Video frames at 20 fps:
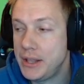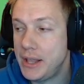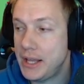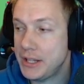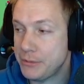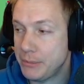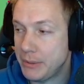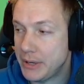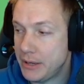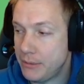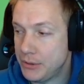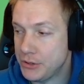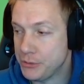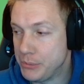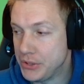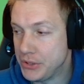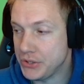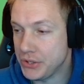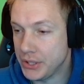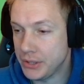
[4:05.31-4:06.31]
That's what I was
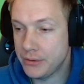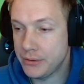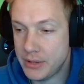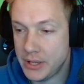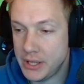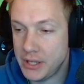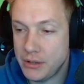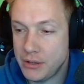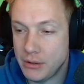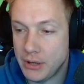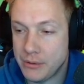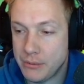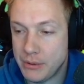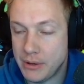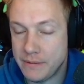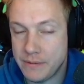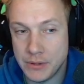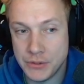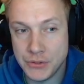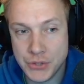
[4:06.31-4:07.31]
missing. Thank you,
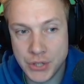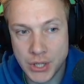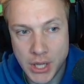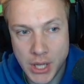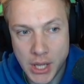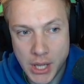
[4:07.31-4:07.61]
Unreference.